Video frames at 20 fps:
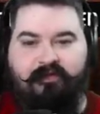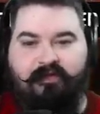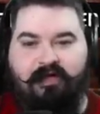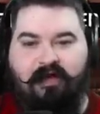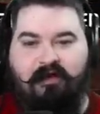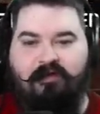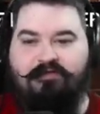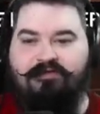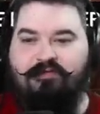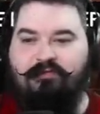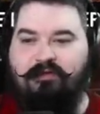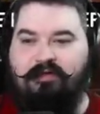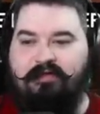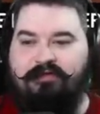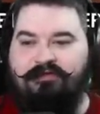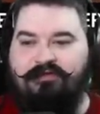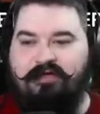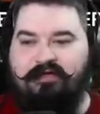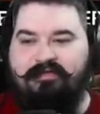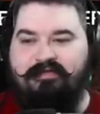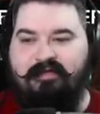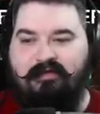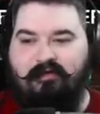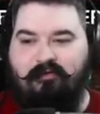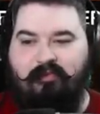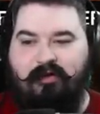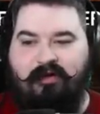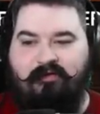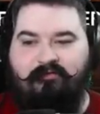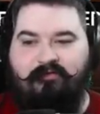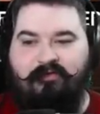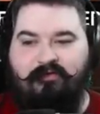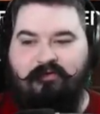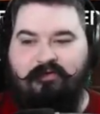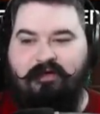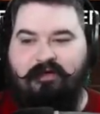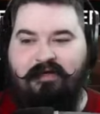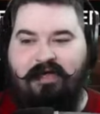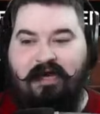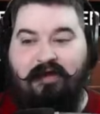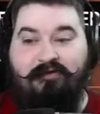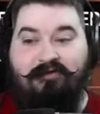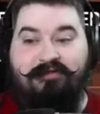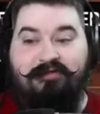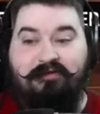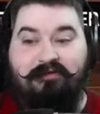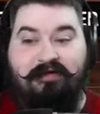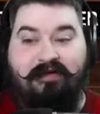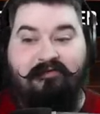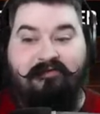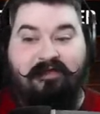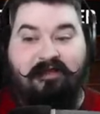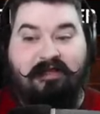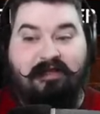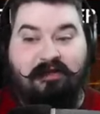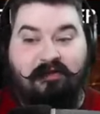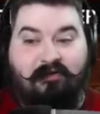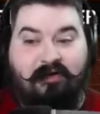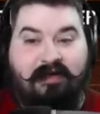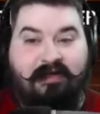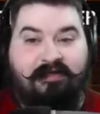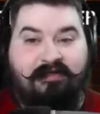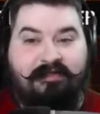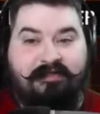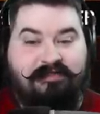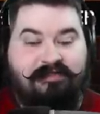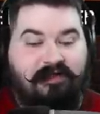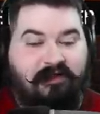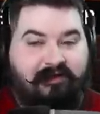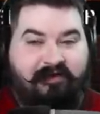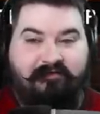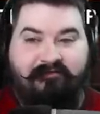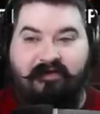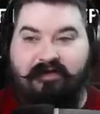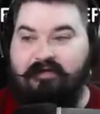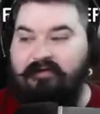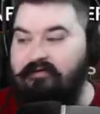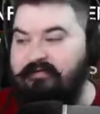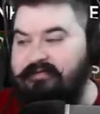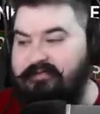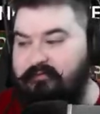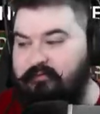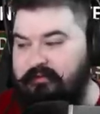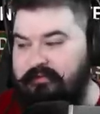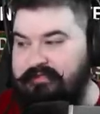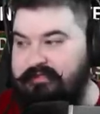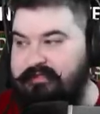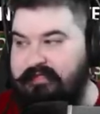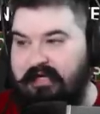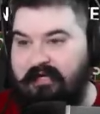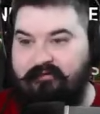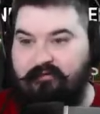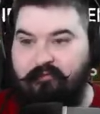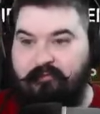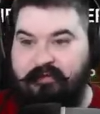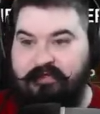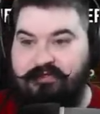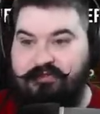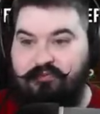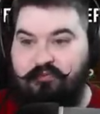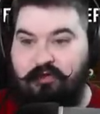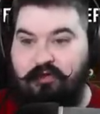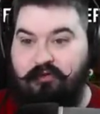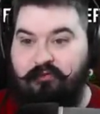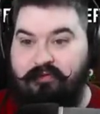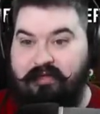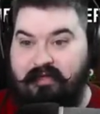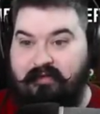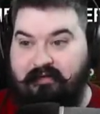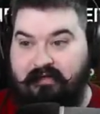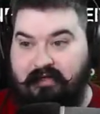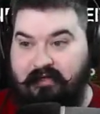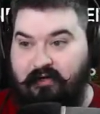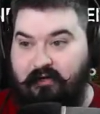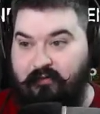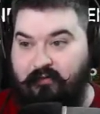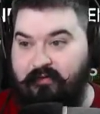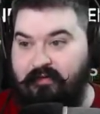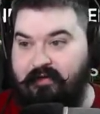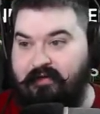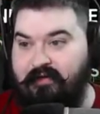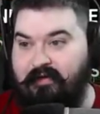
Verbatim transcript: I also would like to try Single-Minded Fury. I also don't have the Lego and it's not an vendor, so we're just gonna have to play this warrior without a Lego.